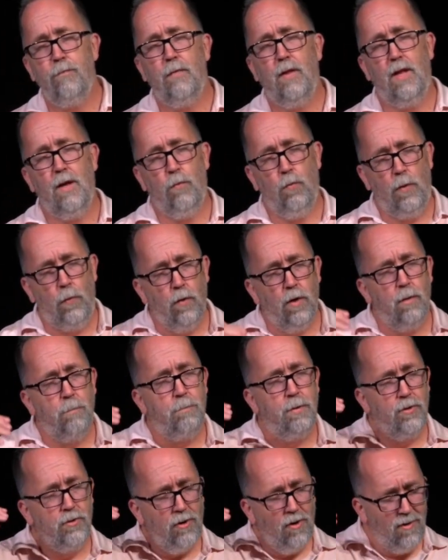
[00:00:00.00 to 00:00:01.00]
And we want to
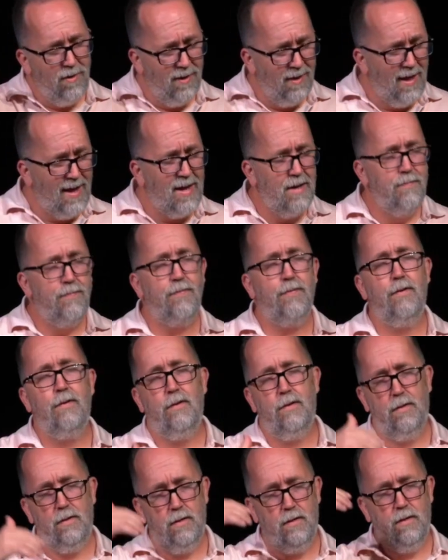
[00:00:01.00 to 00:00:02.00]
build our life
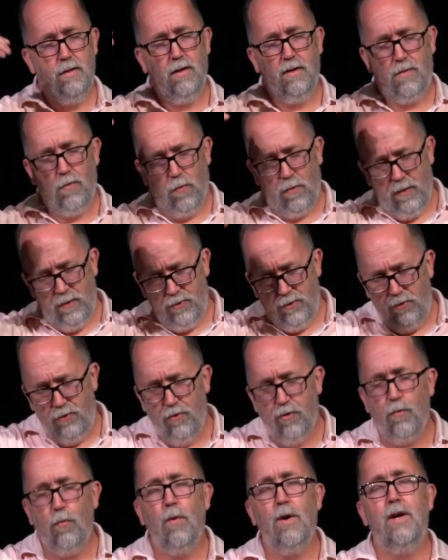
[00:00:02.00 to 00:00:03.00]
according to
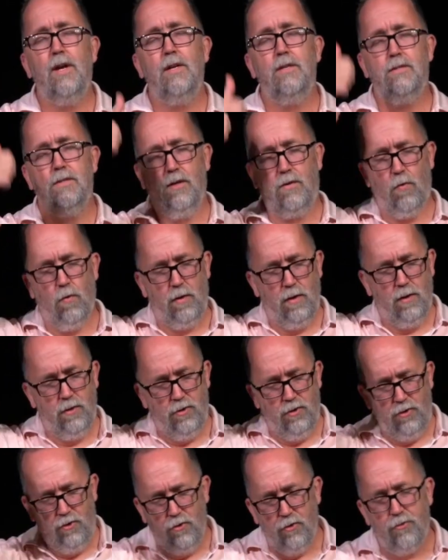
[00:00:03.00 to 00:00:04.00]
your ways, according to
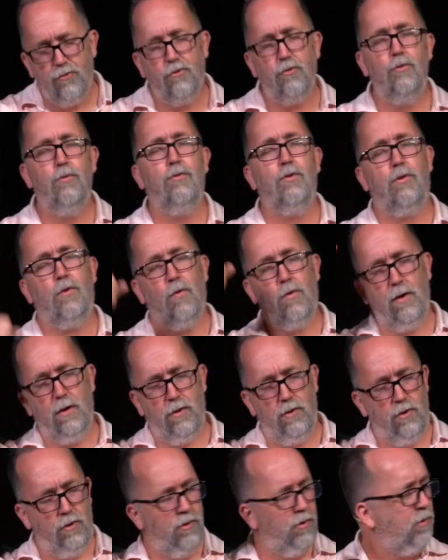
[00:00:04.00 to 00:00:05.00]
your truth, according
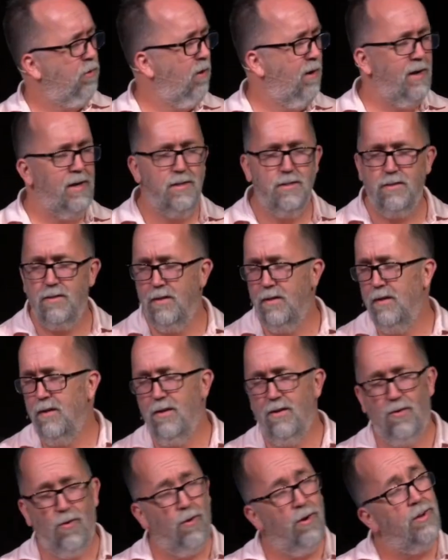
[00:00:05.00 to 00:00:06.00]
to your grace,
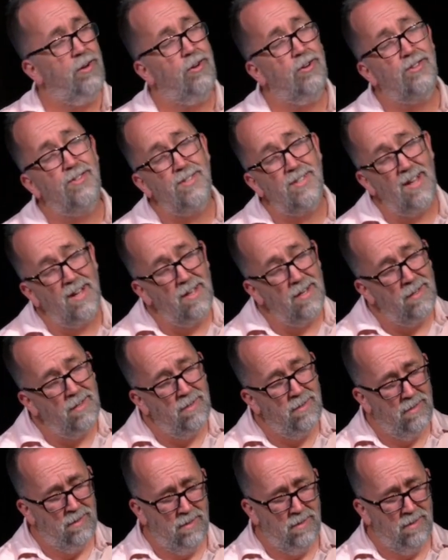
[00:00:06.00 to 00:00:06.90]
according to your Son.